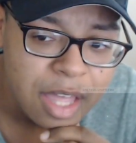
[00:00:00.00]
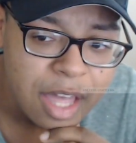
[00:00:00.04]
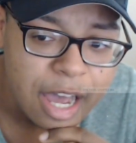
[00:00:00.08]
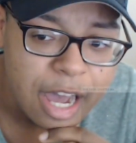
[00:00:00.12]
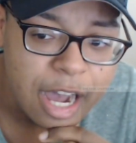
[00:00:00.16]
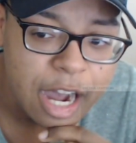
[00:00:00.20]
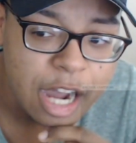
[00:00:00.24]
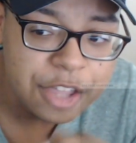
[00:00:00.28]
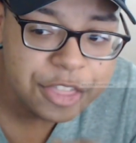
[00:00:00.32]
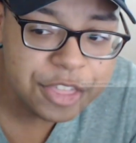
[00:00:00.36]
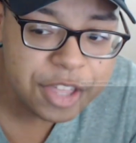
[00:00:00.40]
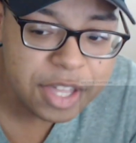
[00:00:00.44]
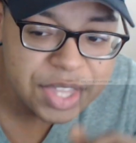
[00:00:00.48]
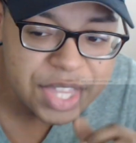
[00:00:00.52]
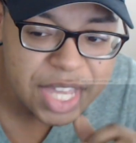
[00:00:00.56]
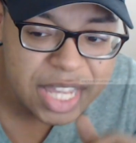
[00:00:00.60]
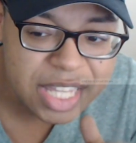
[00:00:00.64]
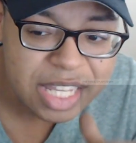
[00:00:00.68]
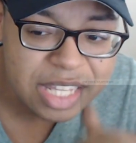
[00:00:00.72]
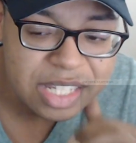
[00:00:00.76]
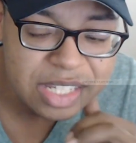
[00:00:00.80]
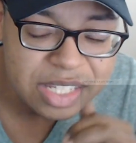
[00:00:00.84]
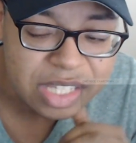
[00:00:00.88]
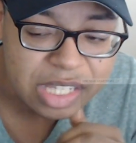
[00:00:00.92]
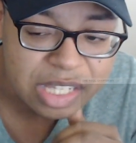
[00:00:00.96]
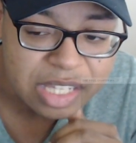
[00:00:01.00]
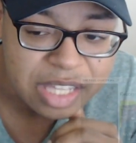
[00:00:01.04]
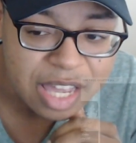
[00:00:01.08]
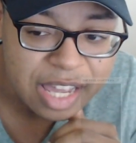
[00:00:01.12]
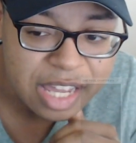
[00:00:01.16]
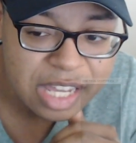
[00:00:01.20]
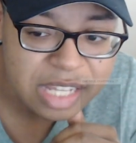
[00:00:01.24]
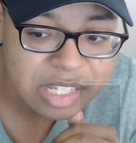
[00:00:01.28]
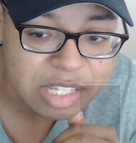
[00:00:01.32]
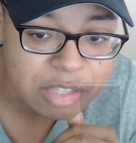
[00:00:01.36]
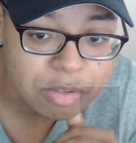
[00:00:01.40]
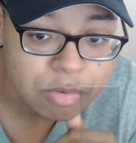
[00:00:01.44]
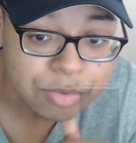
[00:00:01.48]
I think that is the
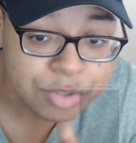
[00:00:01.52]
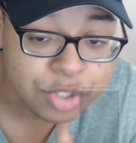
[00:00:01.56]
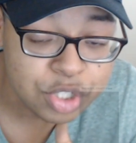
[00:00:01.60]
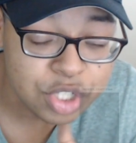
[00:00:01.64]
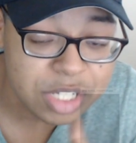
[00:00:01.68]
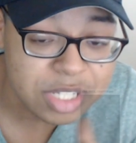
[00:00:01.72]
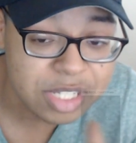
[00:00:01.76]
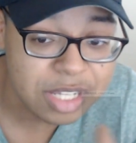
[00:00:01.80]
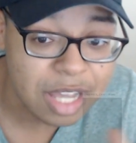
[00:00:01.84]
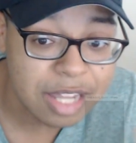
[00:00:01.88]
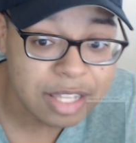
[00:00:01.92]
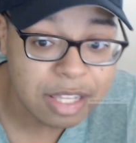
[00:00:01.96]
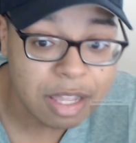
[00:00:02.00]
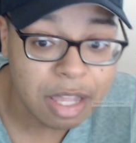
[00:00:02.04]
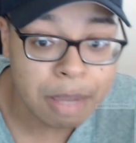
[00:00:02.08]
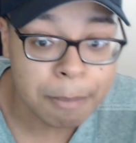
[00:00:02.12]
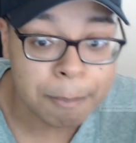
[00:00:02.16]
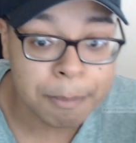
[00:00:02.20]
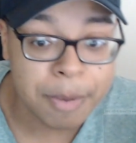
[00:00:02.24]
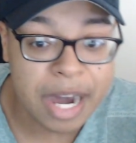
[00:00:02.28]
case, that he was just kind of like